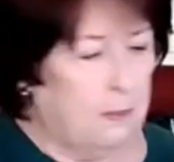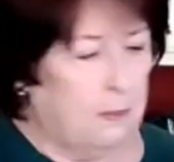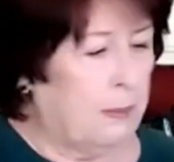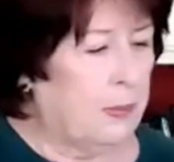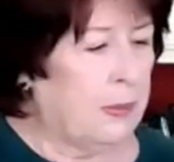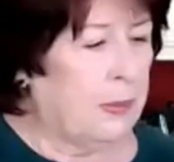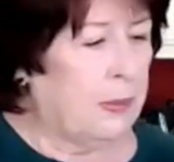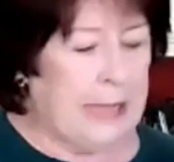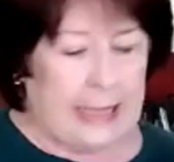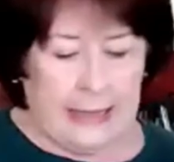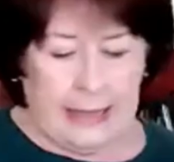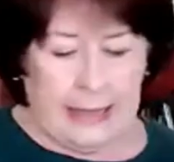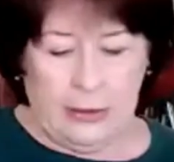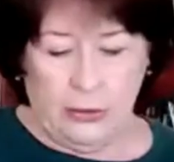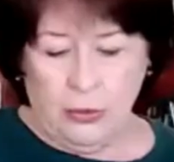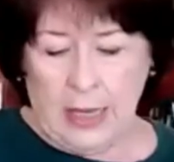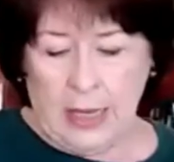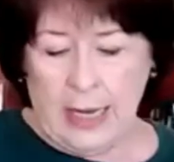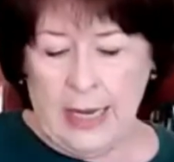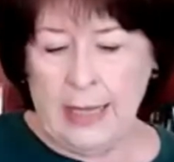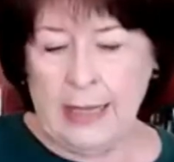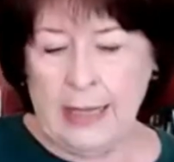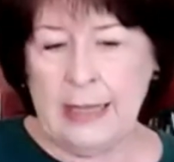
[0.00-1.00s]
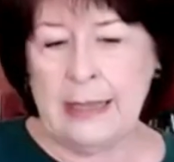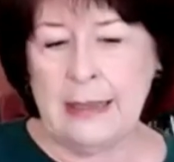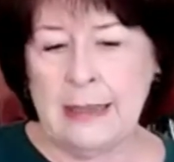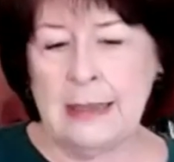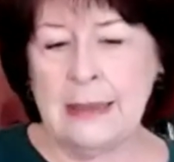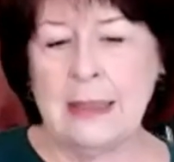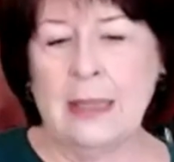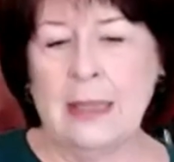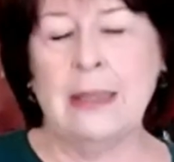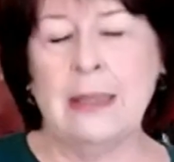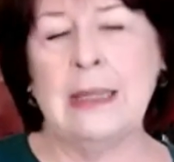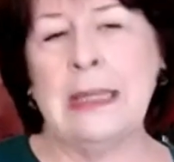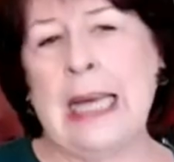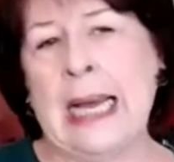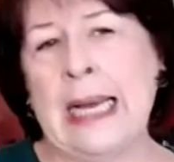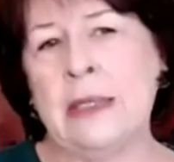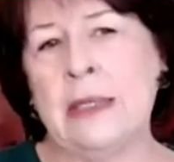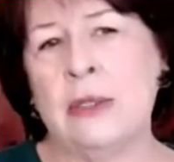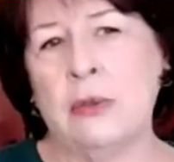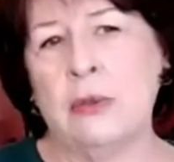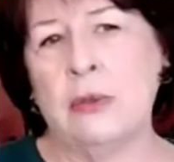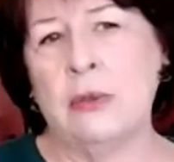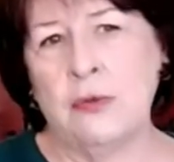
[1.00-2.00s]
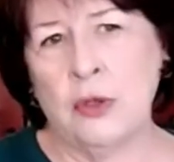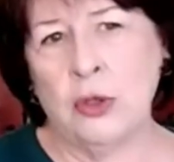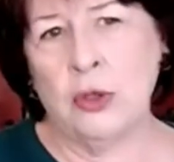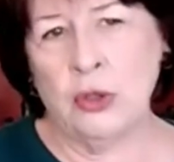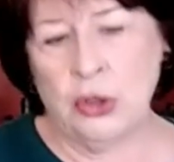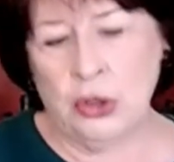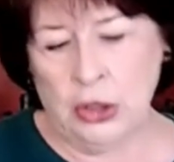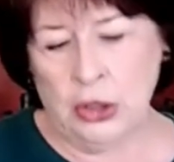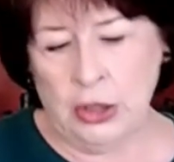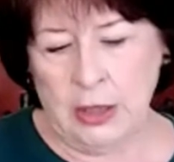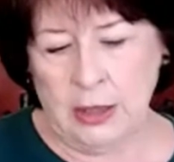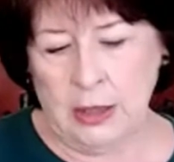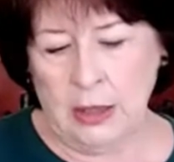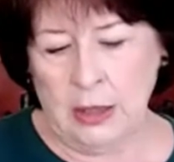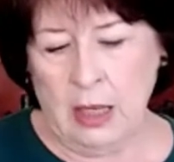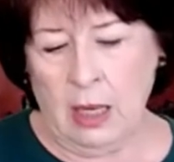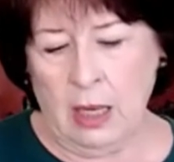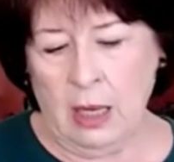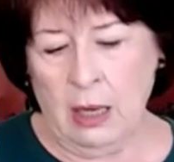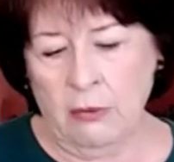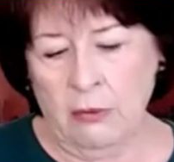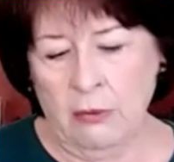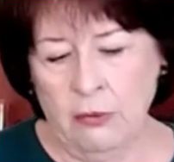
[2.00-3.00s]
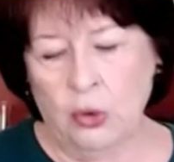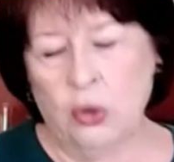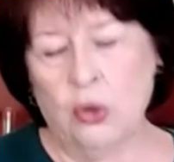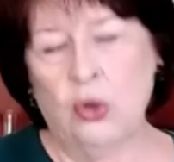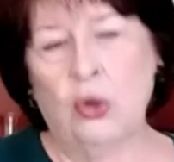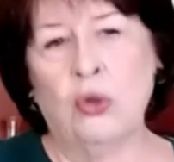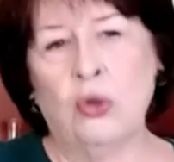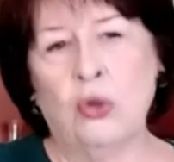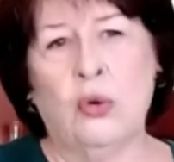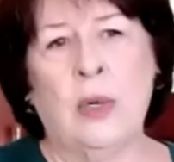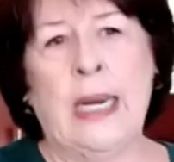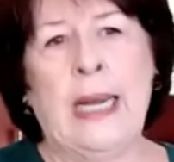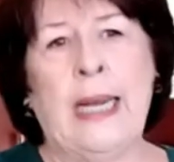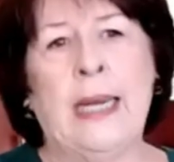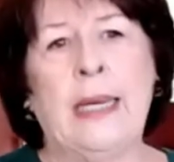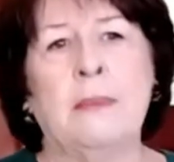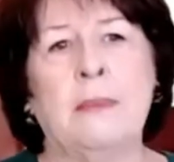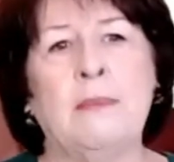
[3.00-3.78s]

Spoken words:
Lady Grey is a lighter version of Earl Grey,